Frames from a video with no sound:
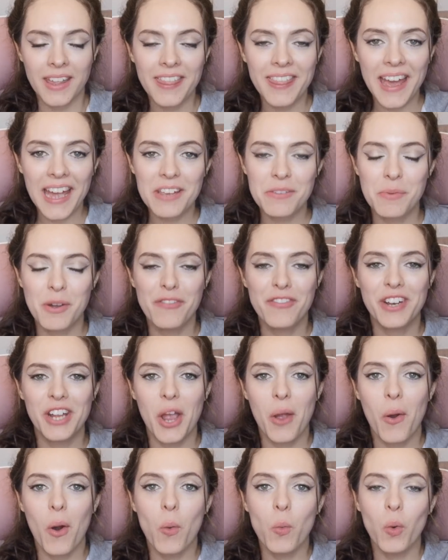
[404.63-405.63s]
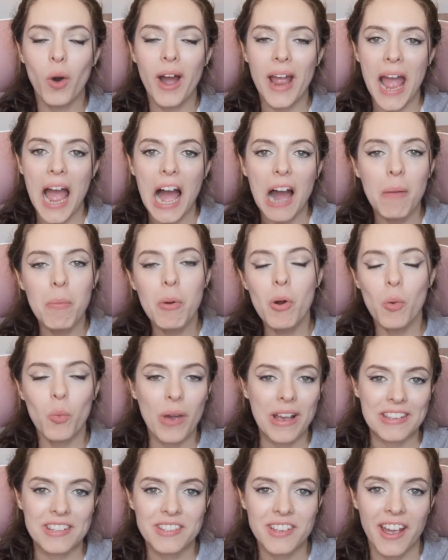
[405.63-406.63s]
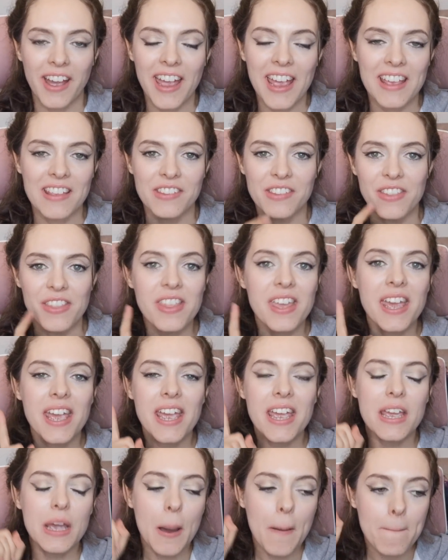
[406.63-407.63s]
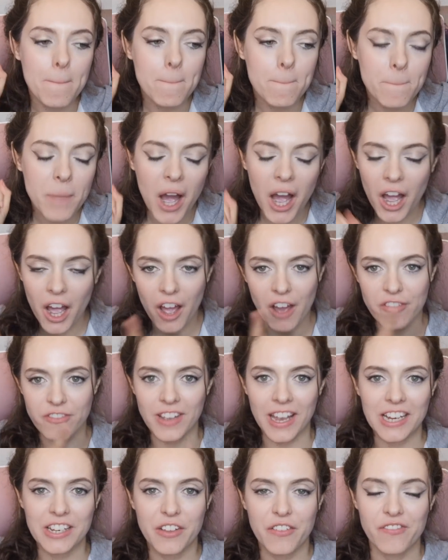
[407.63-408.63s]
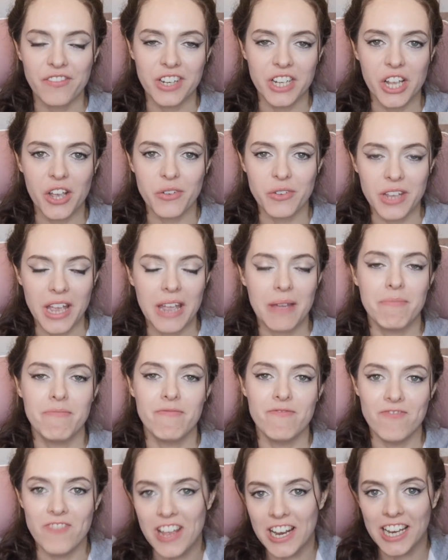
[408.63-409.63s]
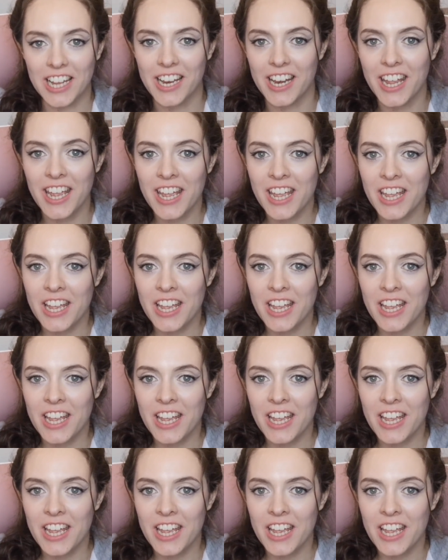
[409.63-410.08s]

And that is my video on why Albert Wesker is the perfect video game villain.